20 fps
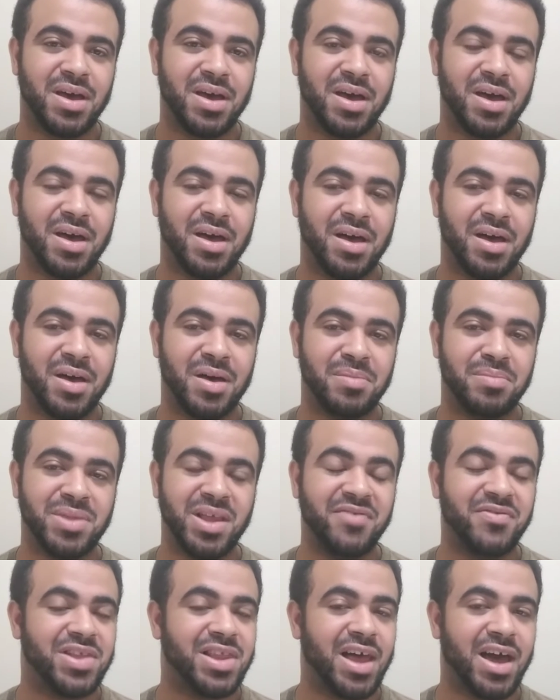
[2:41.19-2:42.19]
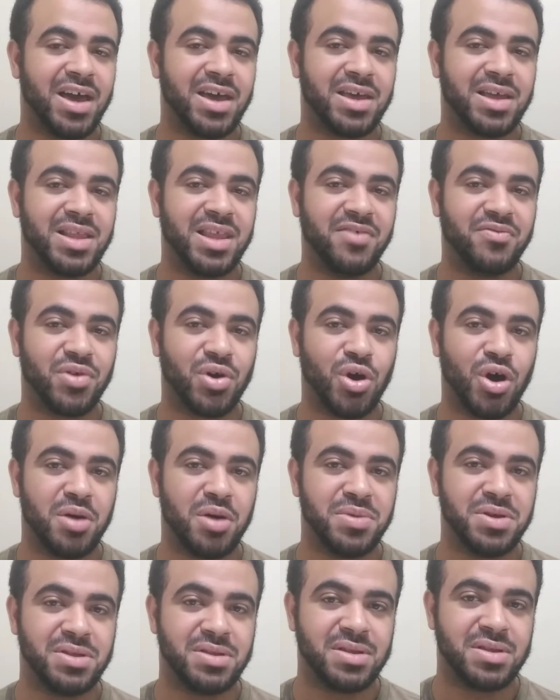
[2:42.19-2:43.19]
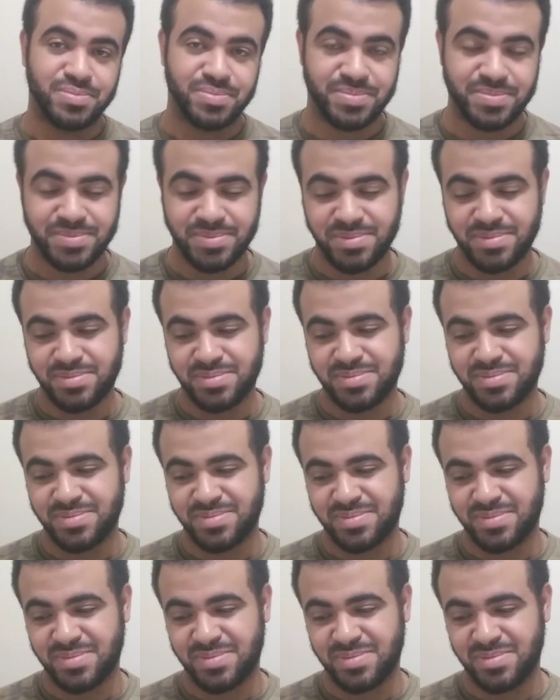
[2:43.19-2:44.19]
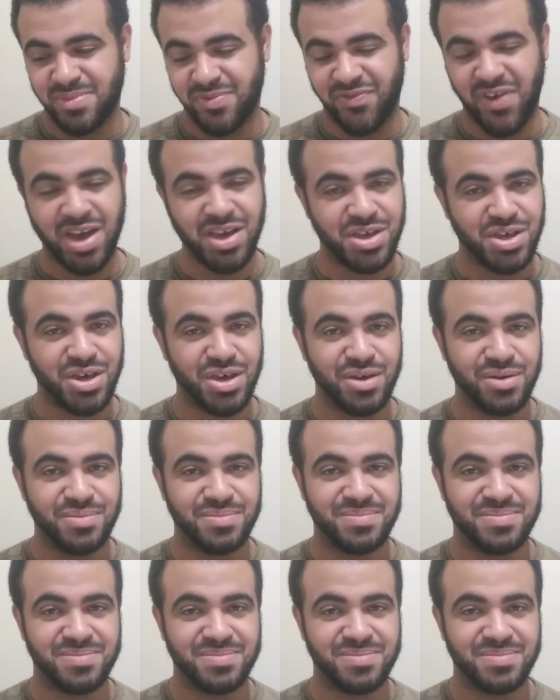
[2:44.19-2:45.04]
Um, leave a like, leave a comment. Thank you.